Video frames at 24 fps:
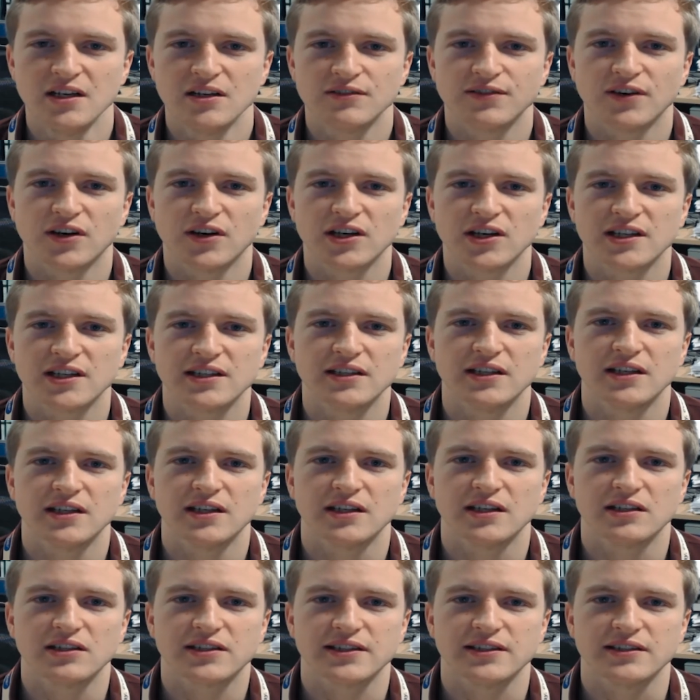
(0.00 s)

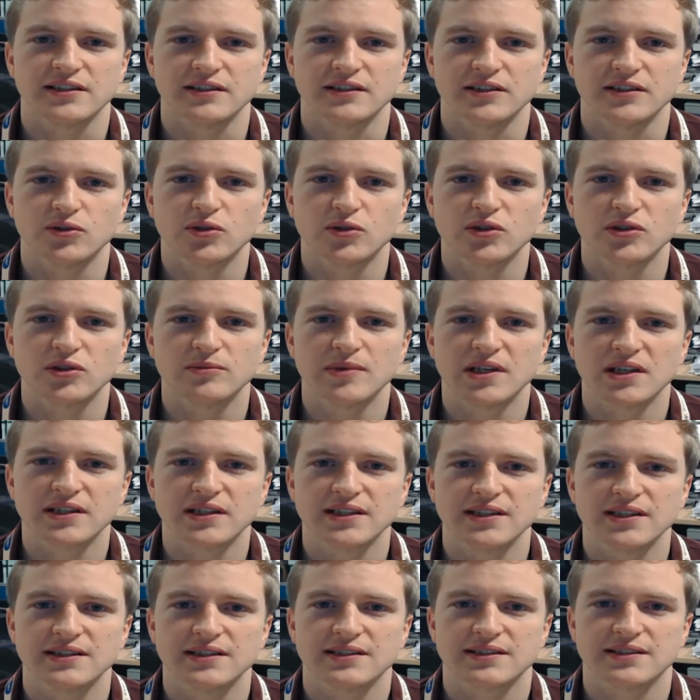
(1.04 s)
Finally, looking at the oil
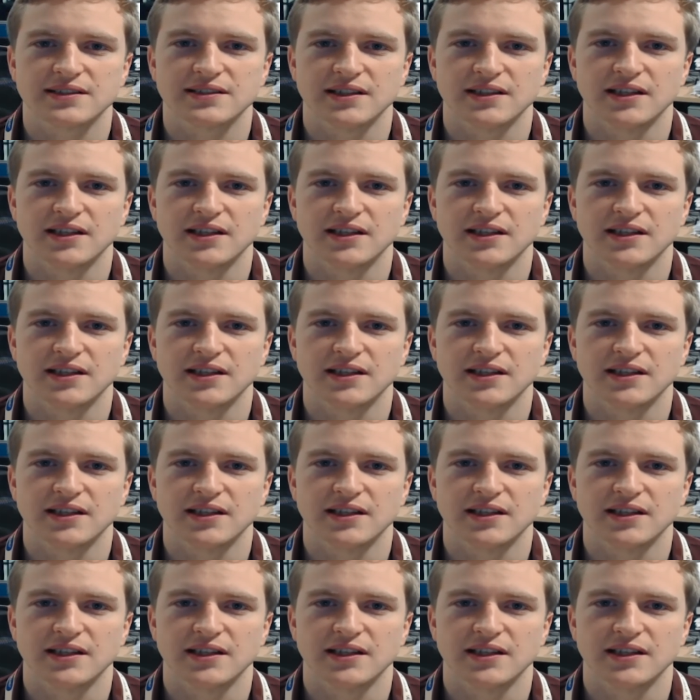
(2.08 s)
markets,